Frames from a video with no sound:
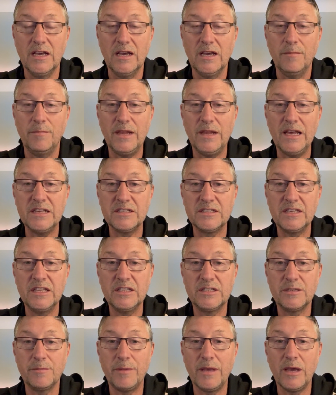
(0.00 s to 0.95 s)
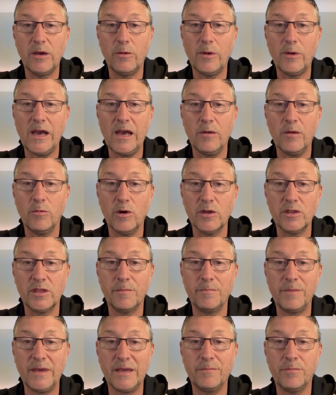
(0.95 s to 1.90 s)
Players need to be aware what the
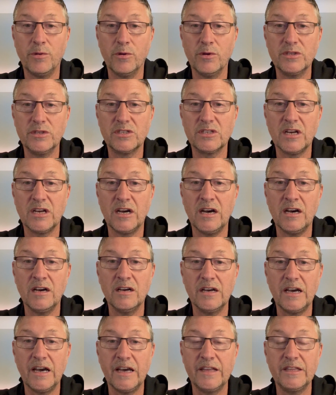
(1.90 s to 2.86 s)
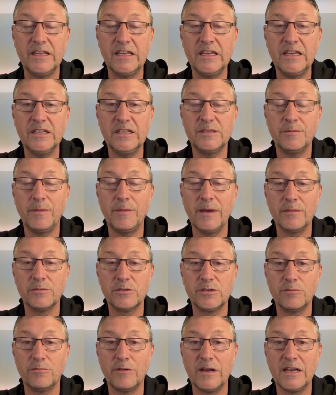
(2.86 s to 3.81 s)
big points are, and they need to be able
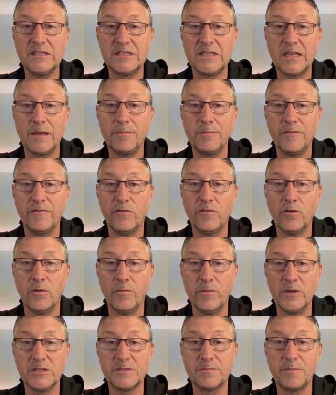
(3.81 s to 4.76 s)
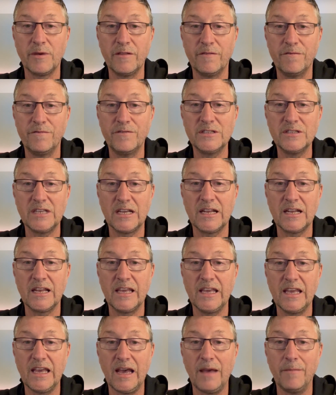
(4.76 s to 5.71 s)
to raise their performance both
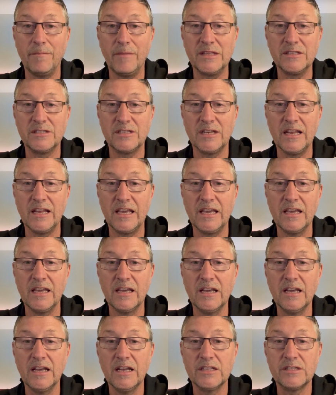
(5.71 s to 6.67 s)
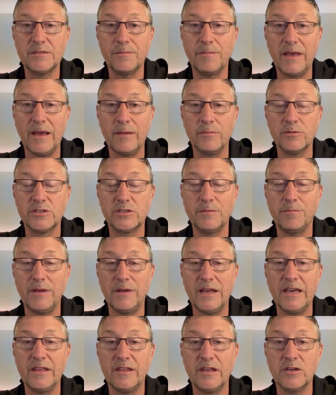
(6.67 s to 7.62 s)
physically and mentally to be able to
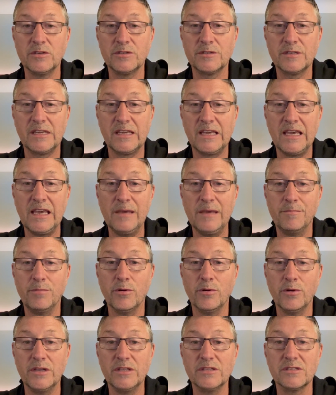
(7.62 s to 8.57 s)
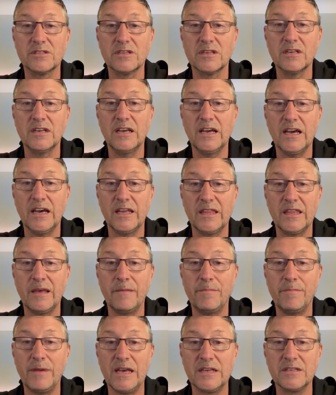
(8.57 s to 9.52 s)
play those key points at their
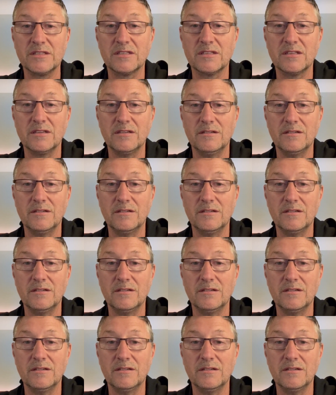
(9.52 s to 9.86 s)
best.